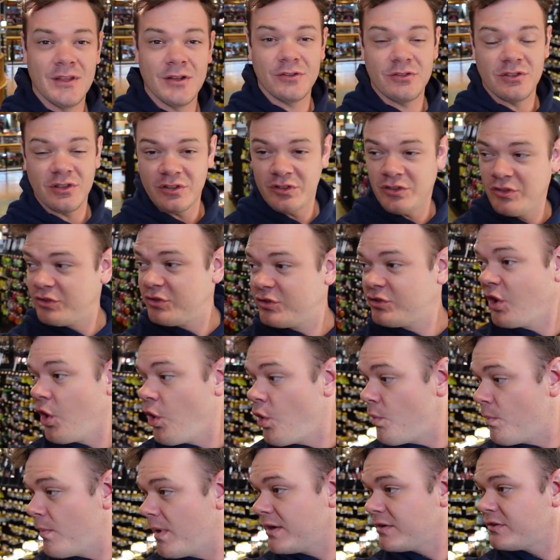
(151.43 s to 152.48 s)
There's just
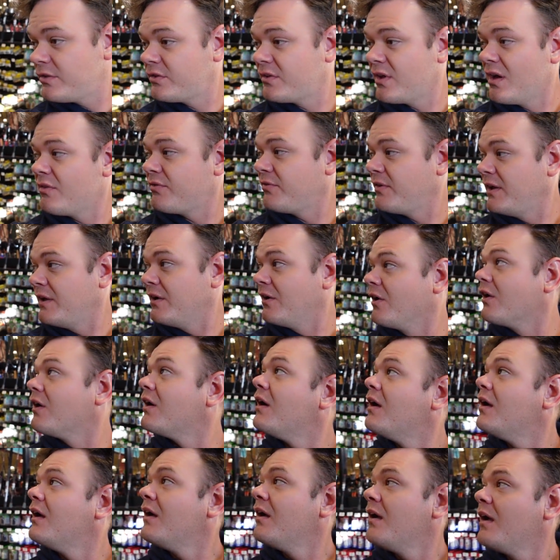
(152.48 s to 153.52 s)
so much stuff here
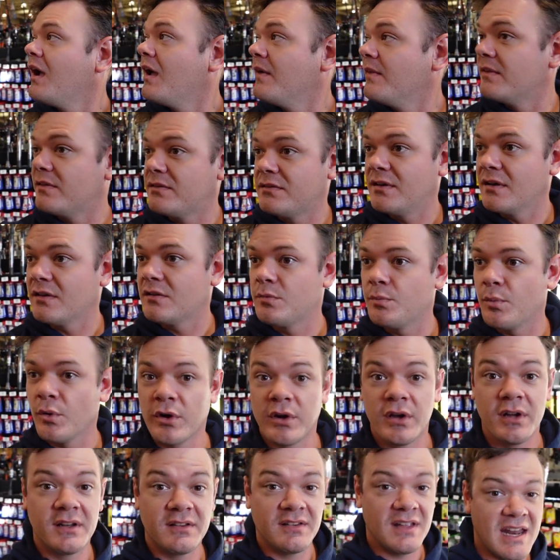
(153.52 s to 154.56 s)
in this Dick's
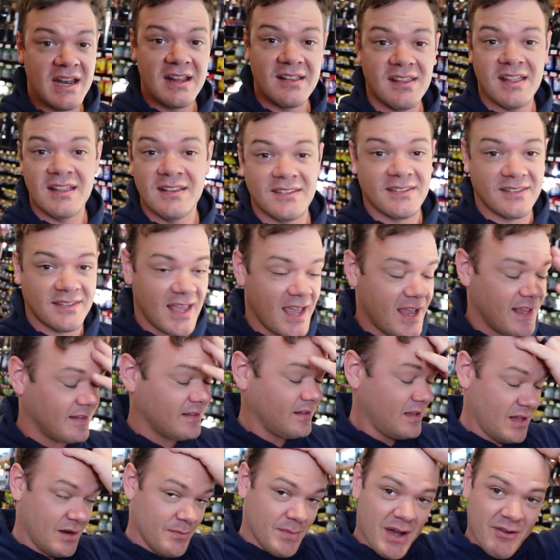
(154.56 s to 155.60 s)
Sporting Goods. It is insane.
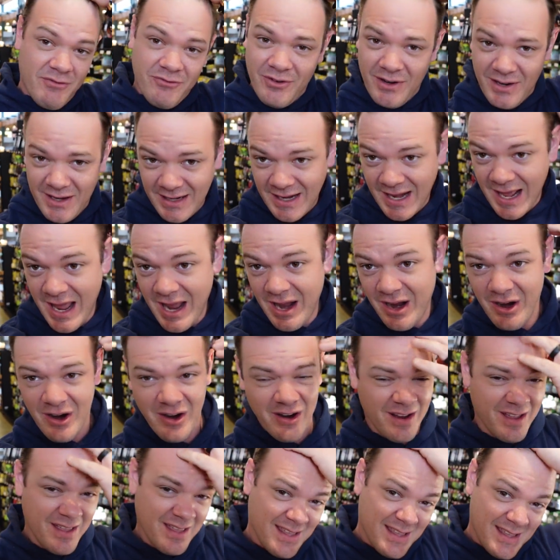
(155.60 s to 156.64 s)
And my freaking
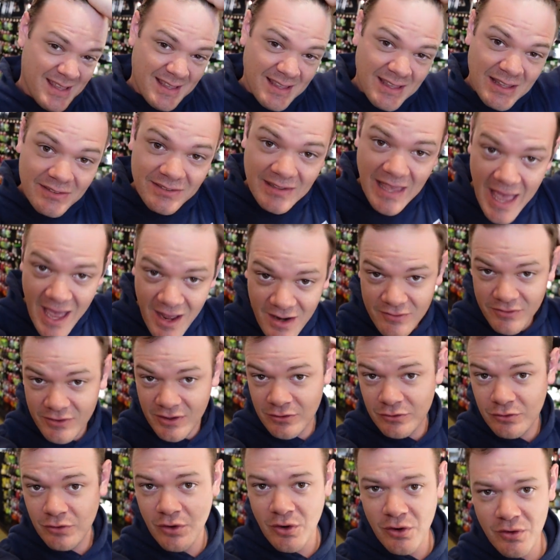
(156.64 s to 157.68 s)
hair is out of
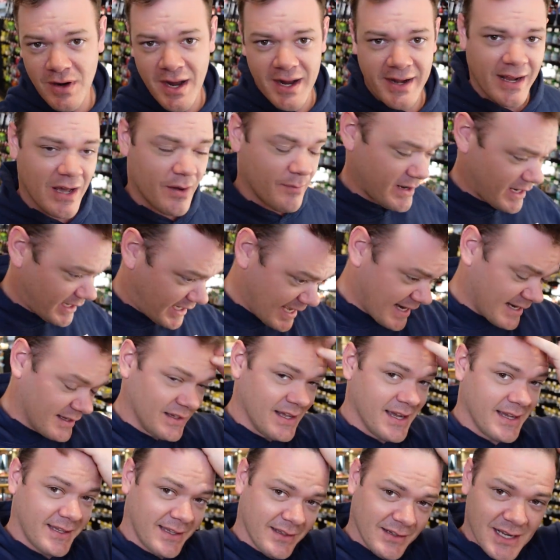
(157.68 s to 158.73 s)
control right now, but I kind of
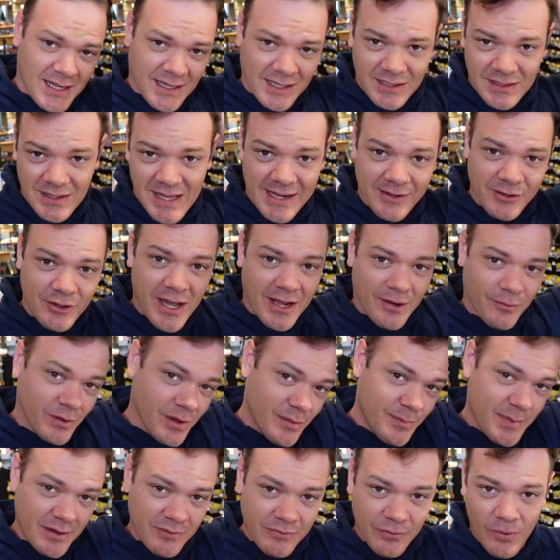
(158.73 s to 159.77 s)
like it, not gonna lie. I do got a
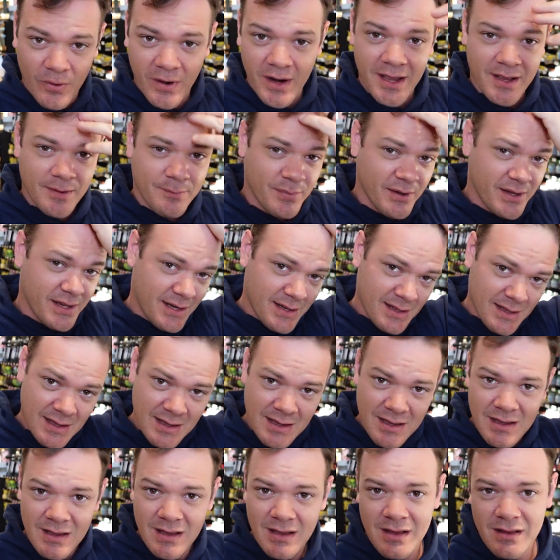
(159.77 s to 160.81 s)
really big forehead, but
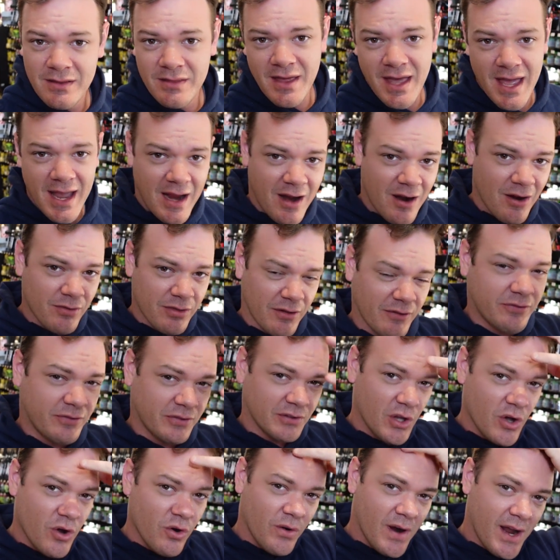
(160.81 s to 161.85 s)
the hair, the
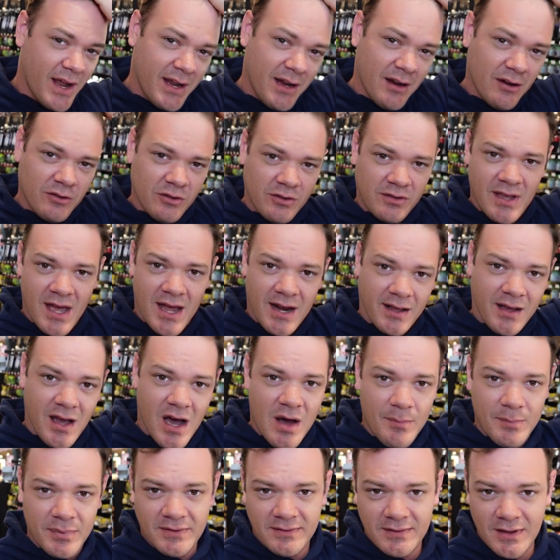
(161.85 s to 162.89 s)
flow right here just kind of
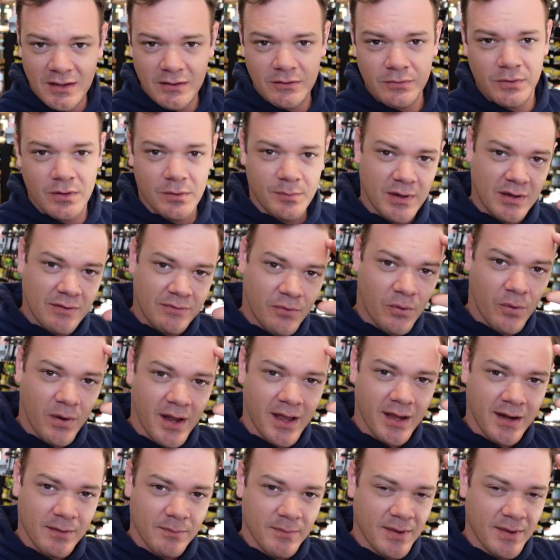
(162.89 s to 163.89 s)
compensates for the big forehead.